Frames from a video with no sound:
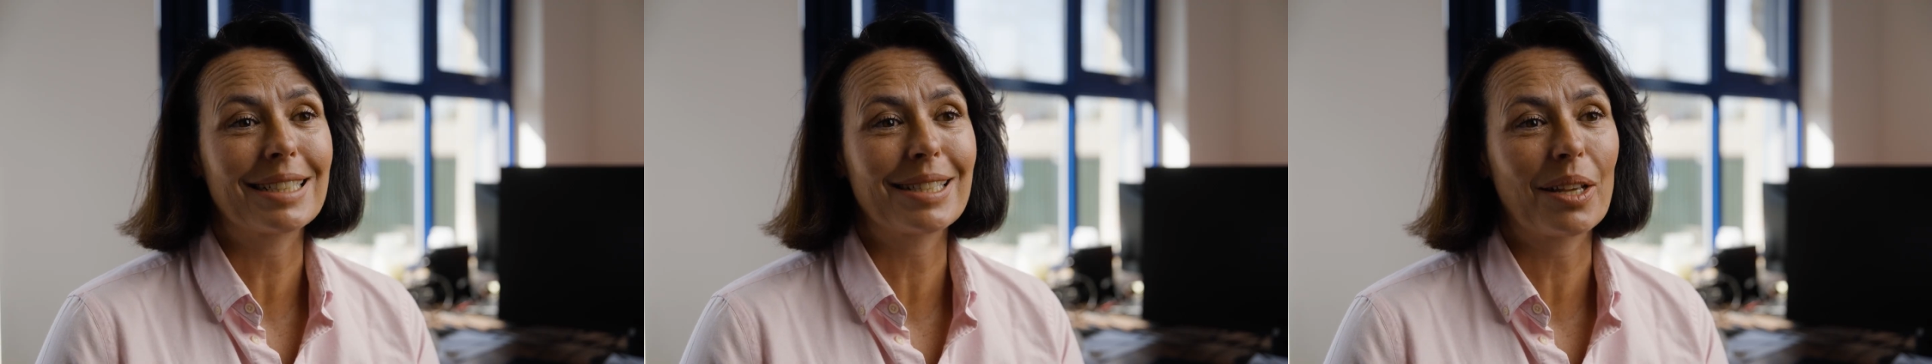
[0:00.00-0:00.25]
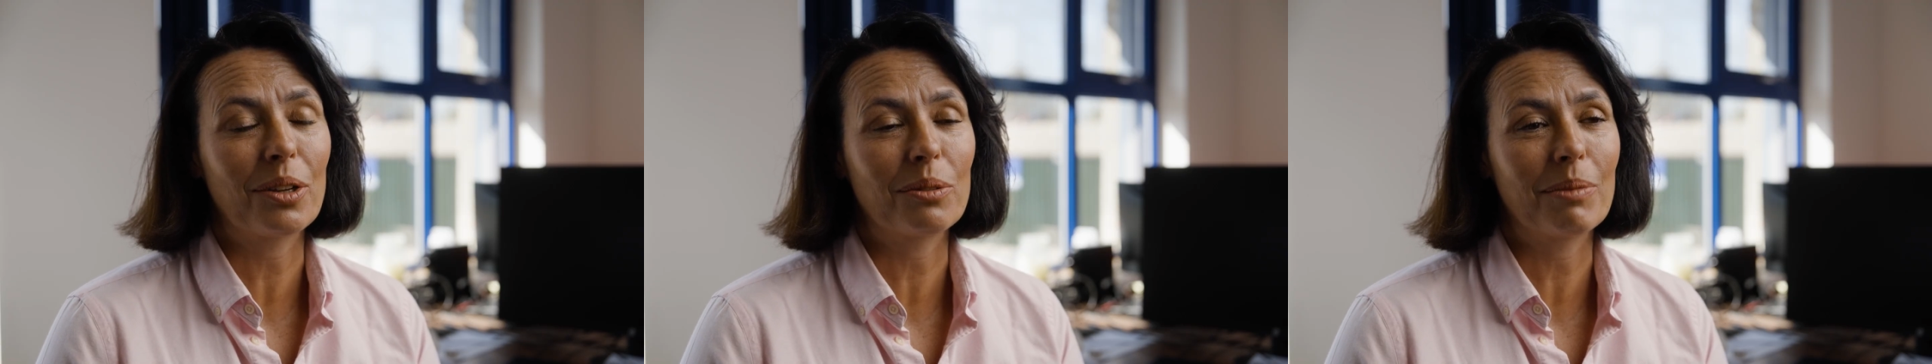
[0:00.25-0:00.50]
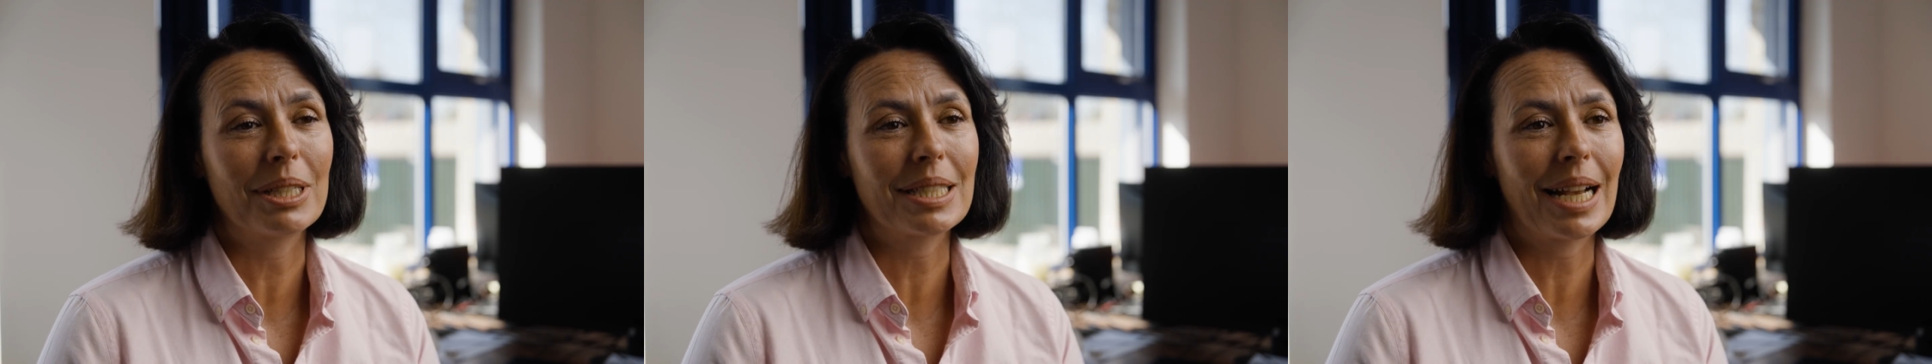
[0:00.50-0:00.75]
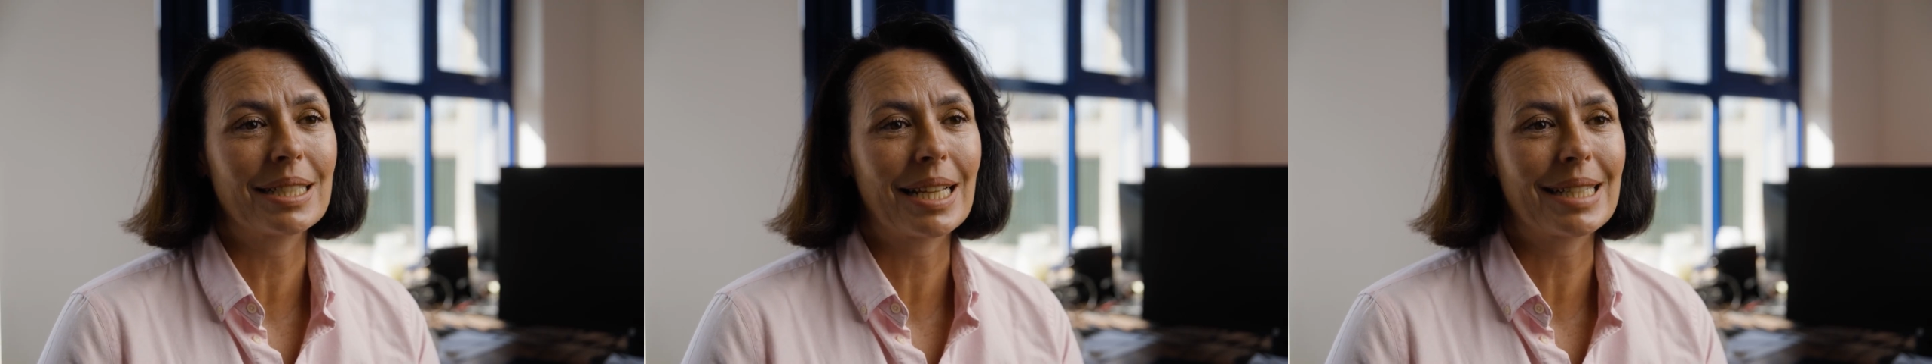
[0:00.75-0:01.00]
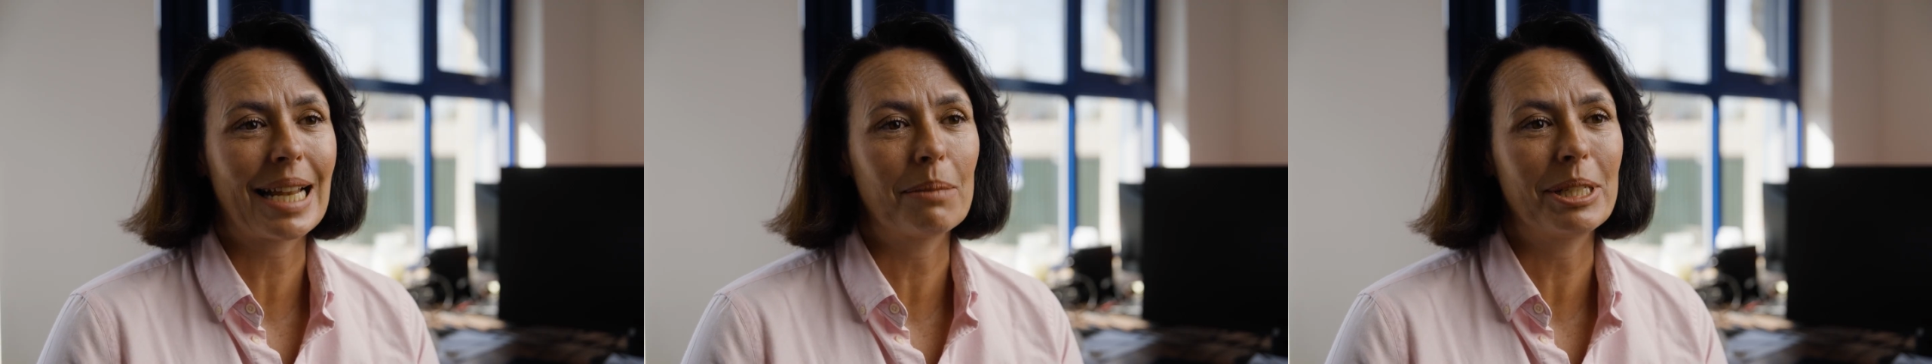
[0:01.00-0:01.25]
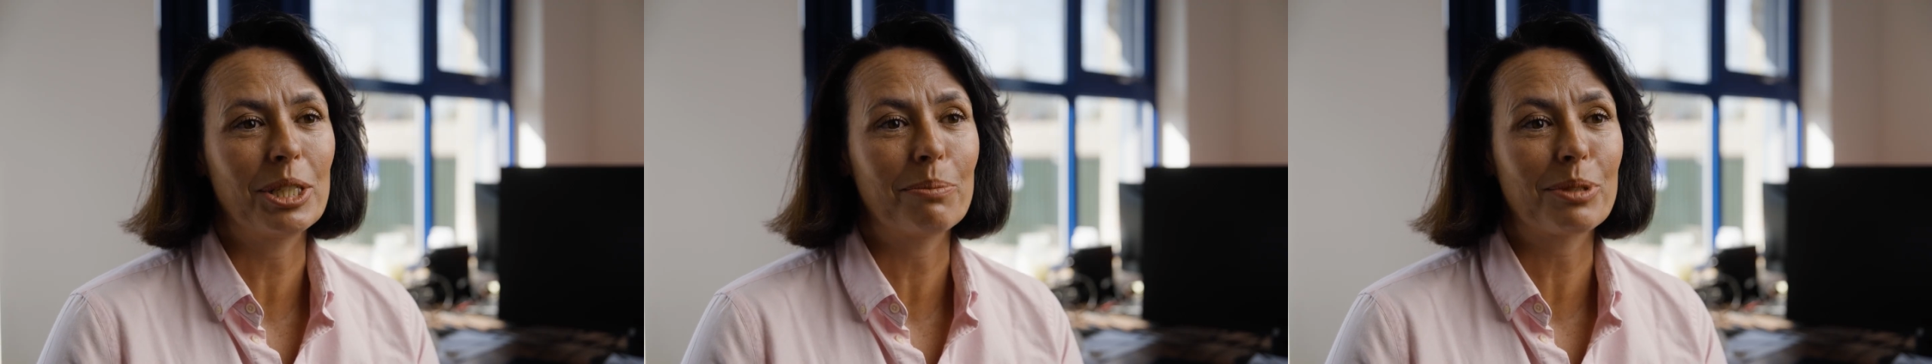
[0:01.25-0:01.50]
So my dad had
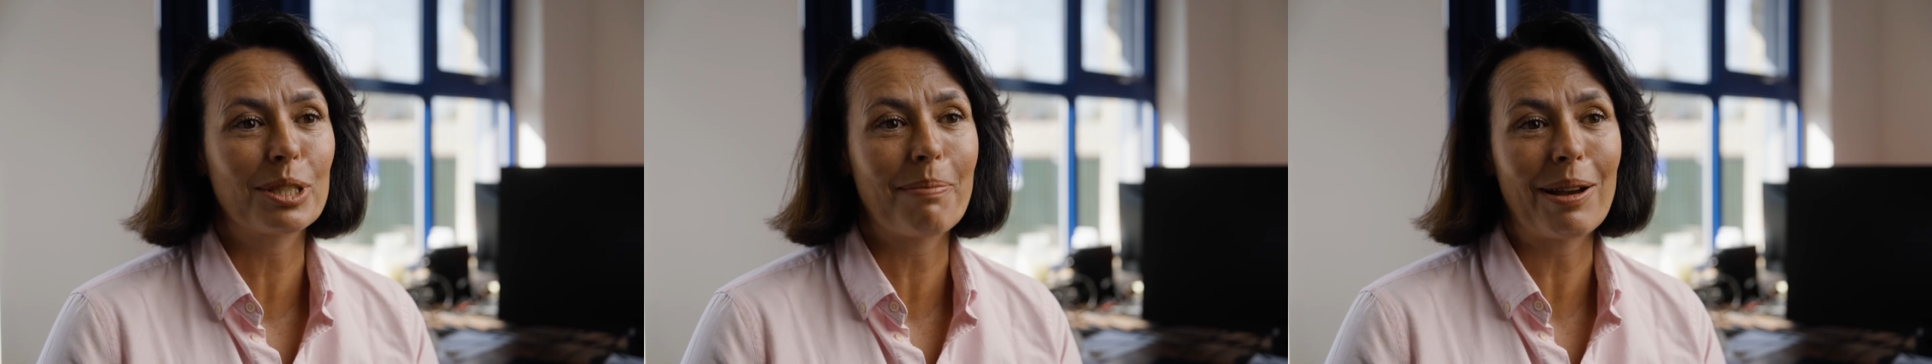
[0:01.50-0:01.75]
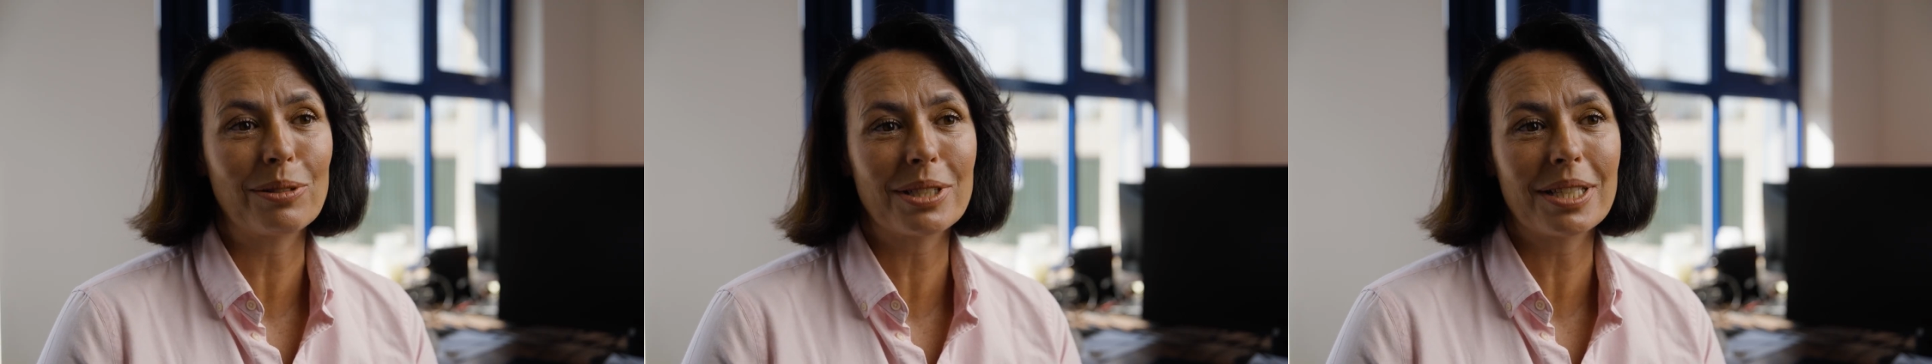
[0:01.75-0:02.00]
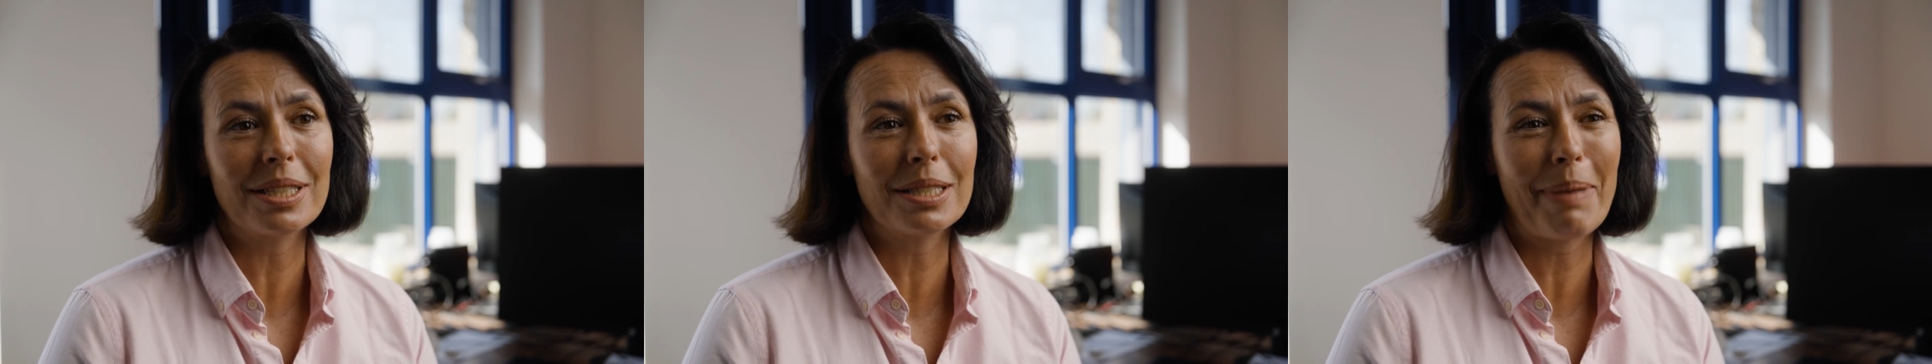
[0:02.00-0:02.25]
aluminium smelters